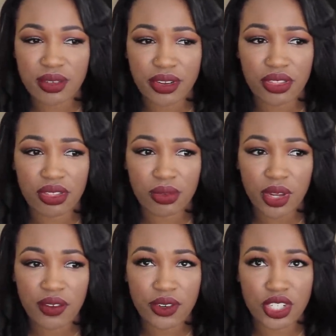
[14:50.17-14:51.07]
There were
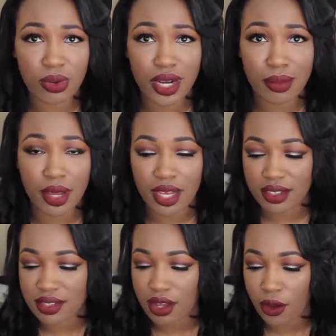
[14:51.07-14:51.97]
three for 20
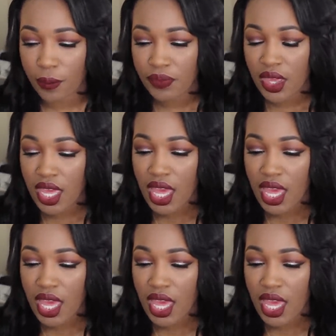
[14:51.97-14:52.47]
bucks. So um,